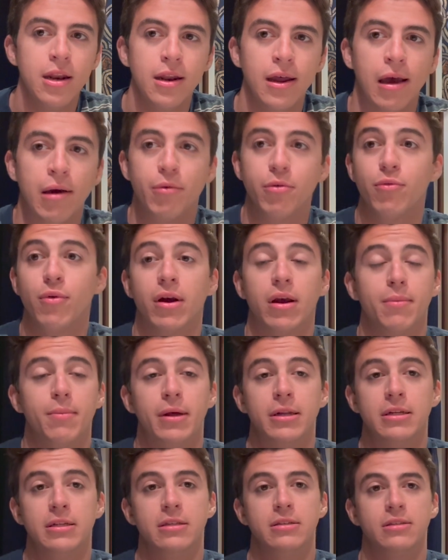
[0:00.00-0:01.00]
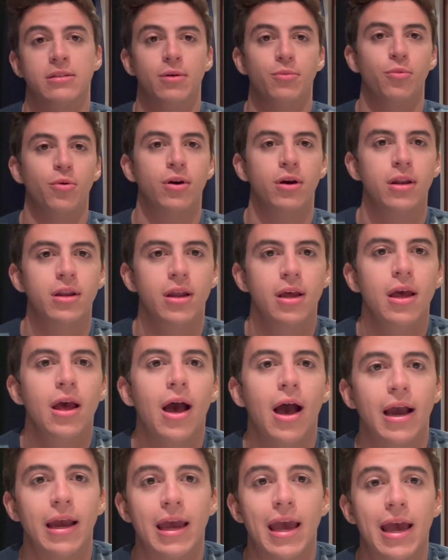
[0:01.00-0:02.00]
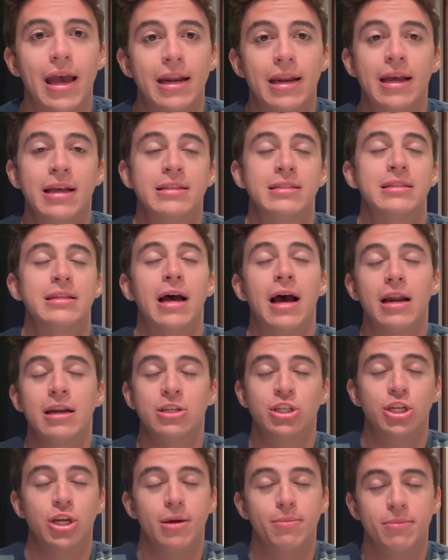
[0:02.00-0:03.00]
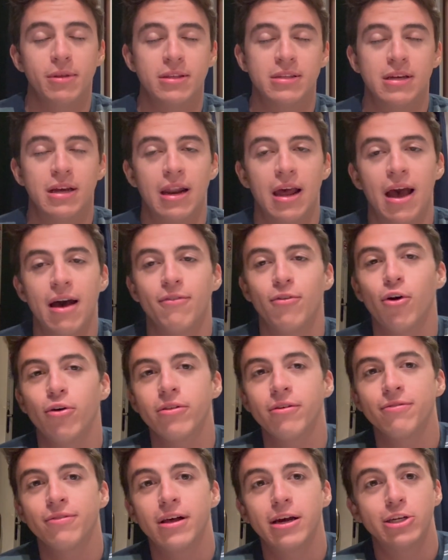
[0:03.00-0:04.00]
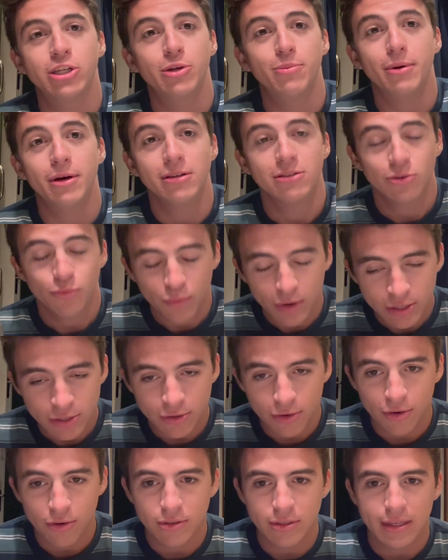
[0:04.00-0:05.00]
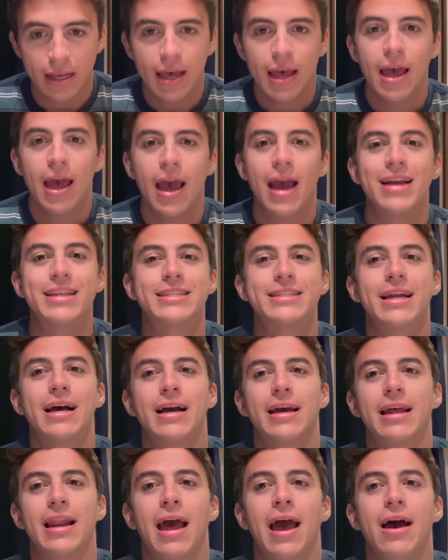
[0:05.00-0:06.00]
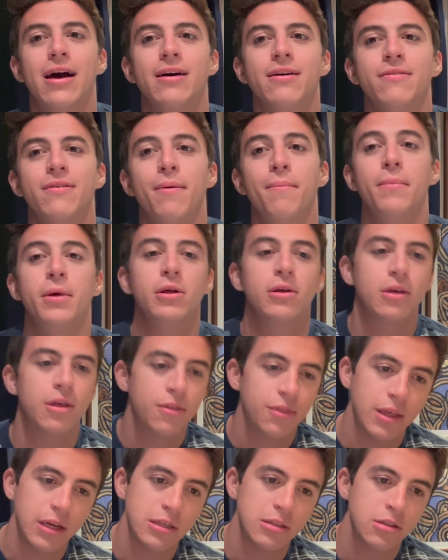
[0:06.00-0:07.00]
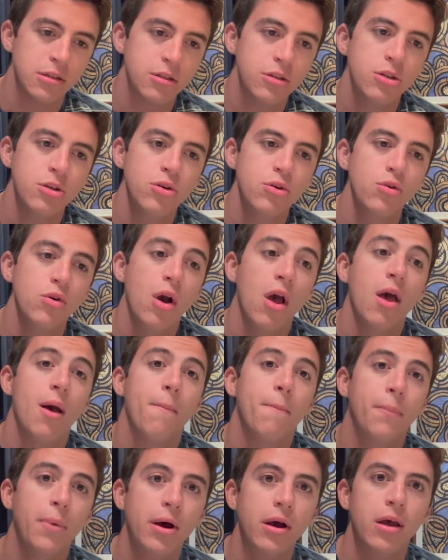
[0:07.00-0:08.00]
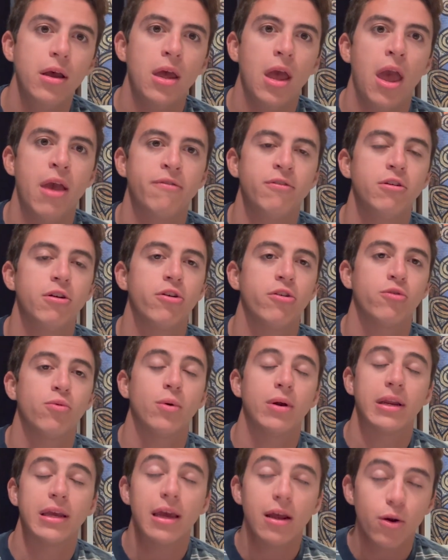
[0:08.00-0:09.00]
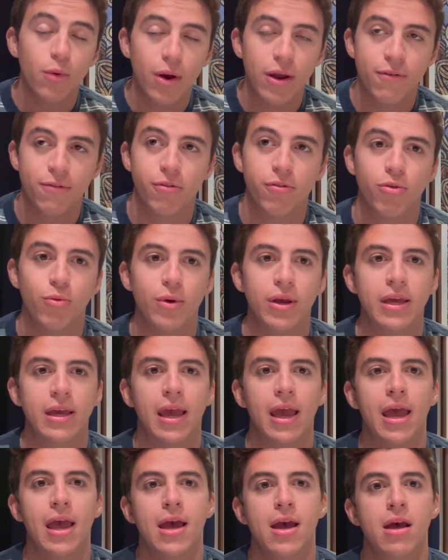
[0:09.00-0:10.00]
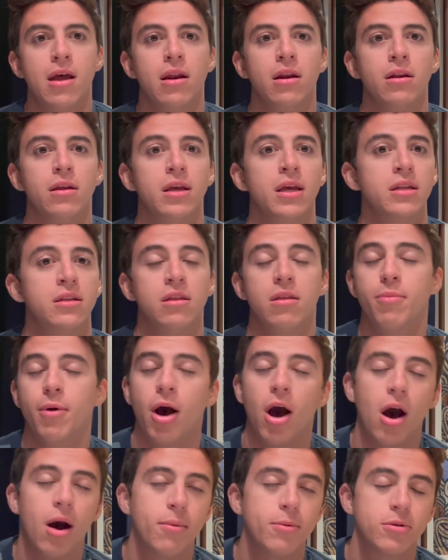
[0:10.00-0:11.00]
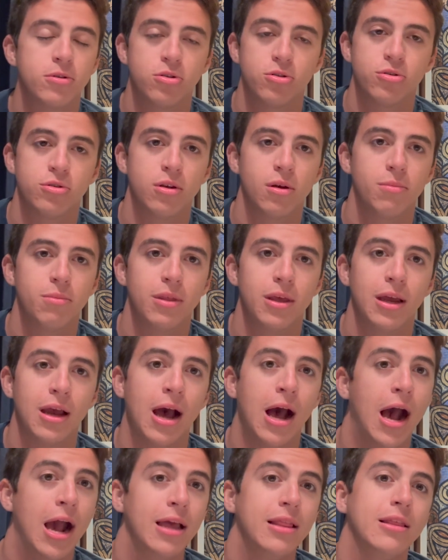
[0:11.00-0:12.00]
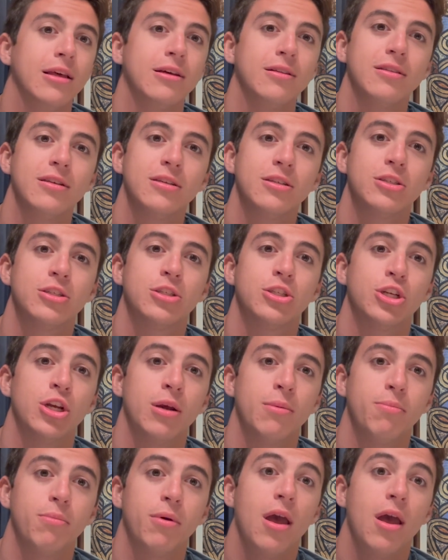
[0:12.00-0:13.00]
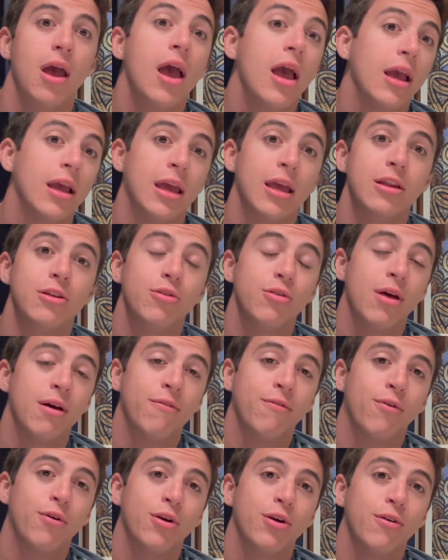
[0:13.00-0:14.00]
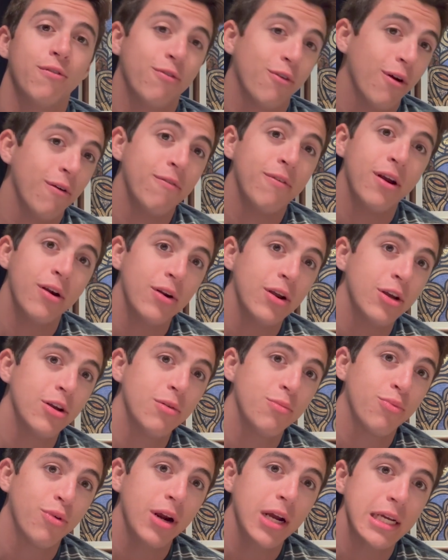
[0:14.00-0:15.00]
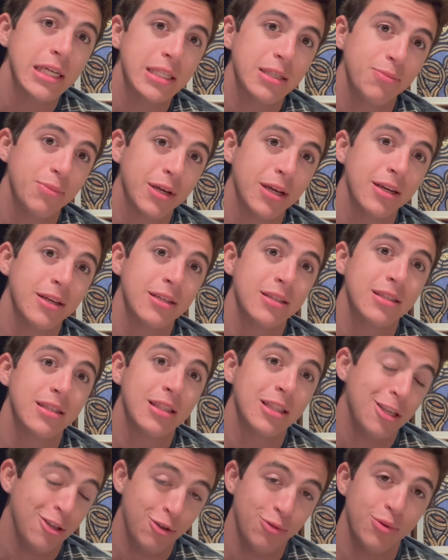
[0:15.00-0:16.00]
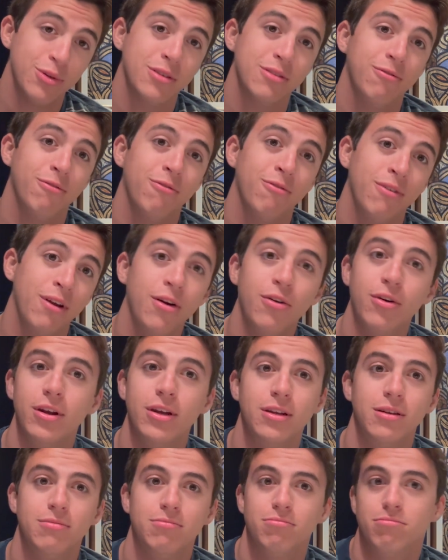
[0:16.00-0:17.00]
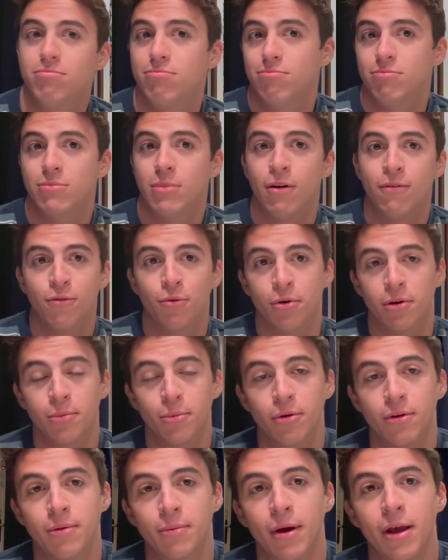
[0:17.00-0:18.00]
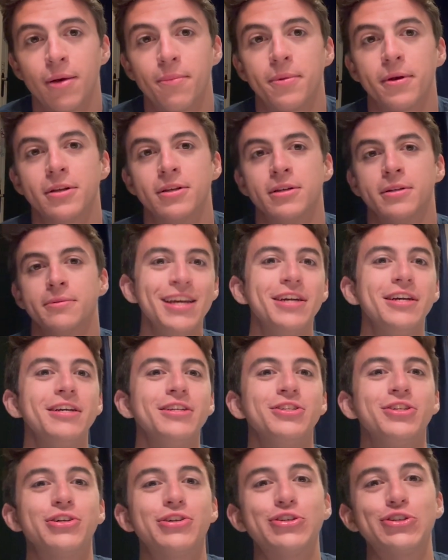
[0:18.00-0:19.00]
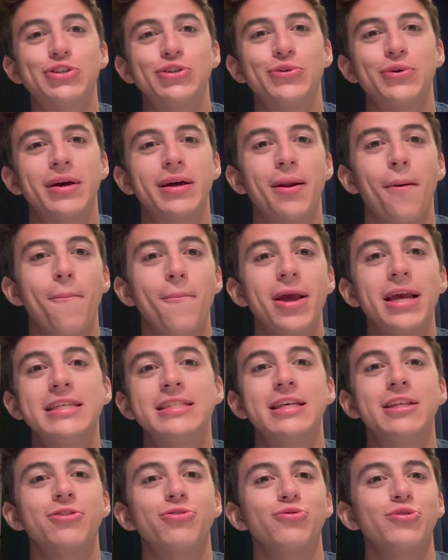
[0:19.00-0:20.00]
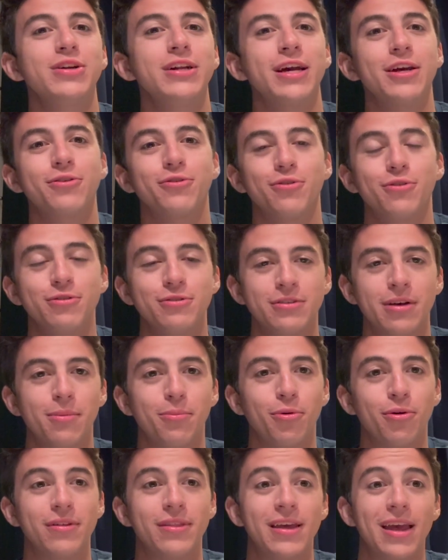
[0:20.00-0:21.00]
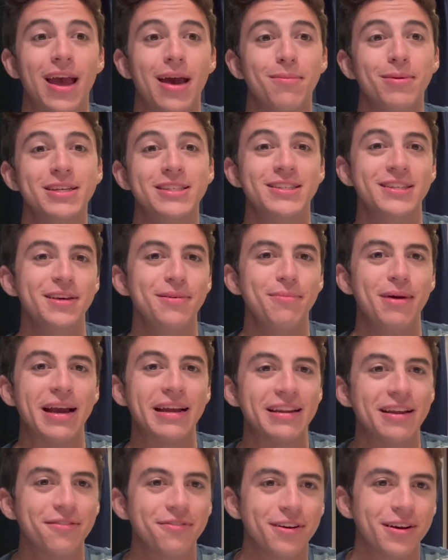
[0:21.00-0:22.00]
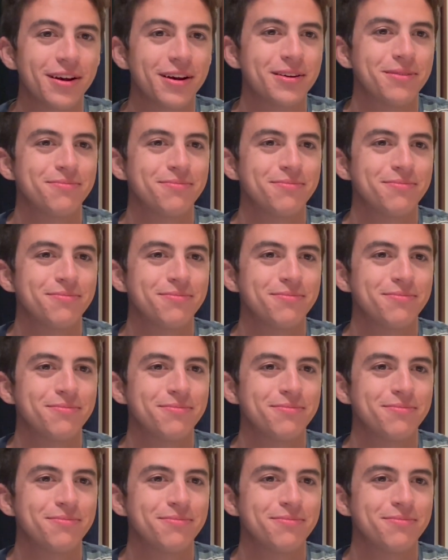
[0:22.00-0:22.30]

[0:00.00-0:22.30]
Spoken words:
I would recommend it to someone. Again, it's not a ship that's going to have all the flashy bells and whistles. It's not going to have a million things to do. But if you just want to get away for the weekend, get to the Bahamas or something, I think this ship can do that for you for a very good price, because this was very affordable in my opinion. Cheers to an amazing 3-night cruise on board the MSC Magnifica.